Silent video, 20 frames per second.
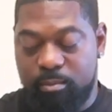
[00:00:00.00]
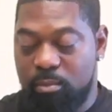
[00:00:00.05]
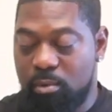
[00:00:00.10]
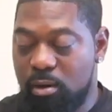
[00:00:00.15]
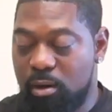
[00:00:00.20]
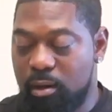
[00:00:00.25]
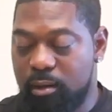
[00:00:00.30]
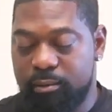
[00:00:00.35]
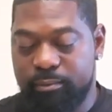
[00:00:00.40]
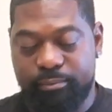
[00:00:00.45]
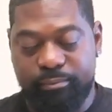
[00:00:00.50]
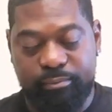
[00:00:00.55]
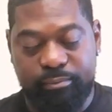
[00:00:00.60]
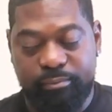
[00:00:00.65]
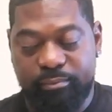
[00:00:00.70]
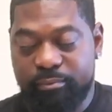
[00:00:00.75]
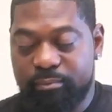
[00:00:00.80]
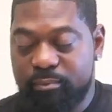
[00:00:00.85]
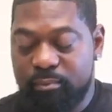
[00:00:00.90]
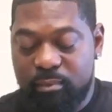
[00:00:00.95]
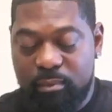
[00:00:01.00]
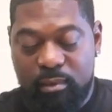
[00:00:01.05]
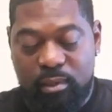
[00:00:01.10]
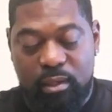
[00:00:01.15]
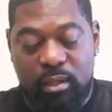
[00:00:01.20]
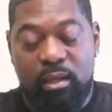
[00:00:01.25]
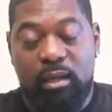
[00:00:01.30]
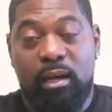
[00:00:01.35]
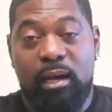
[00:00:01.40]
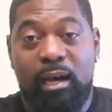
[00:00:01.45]
What?
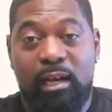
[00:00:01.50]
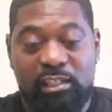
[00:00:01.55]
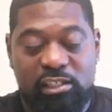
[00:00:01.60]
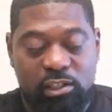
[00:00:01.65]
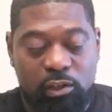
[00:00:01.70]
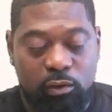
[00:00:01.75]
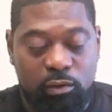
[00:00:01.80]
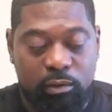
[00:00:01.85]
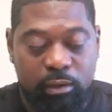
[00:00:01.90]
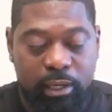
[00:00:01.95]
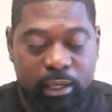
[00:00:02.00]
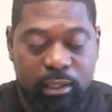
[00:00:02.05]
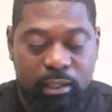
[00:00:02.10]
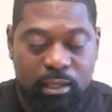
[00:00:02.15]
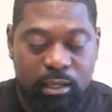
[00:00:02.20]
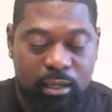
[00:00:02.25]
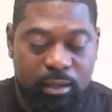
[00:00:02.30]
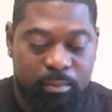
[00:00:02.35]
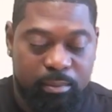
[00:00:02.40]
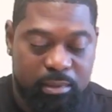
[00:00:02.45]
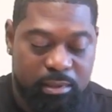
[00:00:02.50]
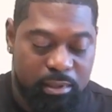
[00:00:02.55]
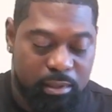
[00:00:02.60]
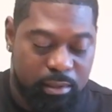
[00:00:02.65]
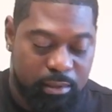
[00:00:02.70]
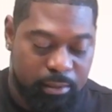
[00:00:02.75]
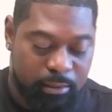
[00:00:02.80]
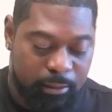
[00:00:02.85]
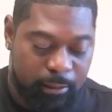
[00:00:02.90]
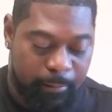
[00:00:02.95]
I saw no hate to cut myself.